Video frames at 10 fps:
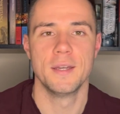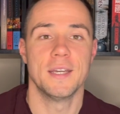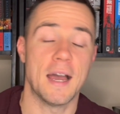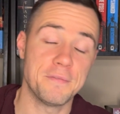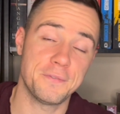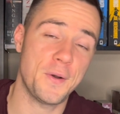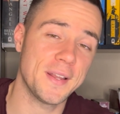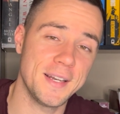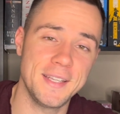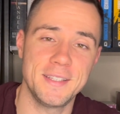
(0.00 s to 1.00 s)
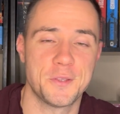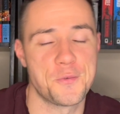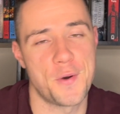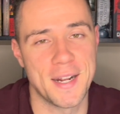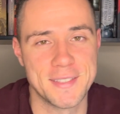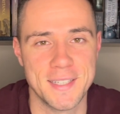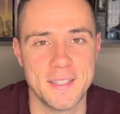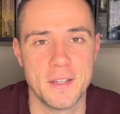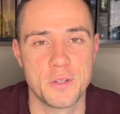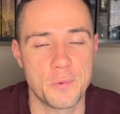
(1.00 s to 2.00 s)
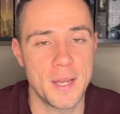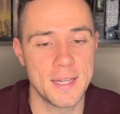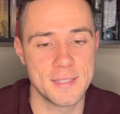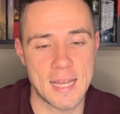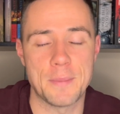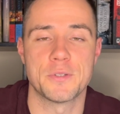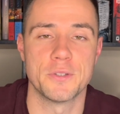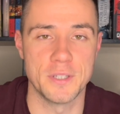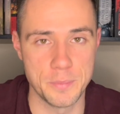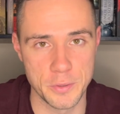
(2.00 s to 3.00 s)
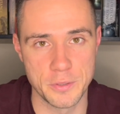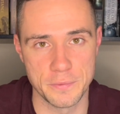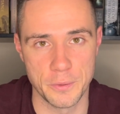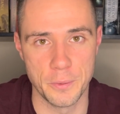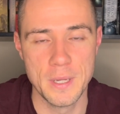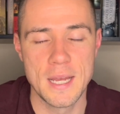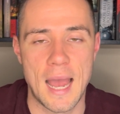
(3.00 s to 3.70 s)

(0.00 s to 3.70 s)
And finally, the writing. The writing is absolutely beautiful.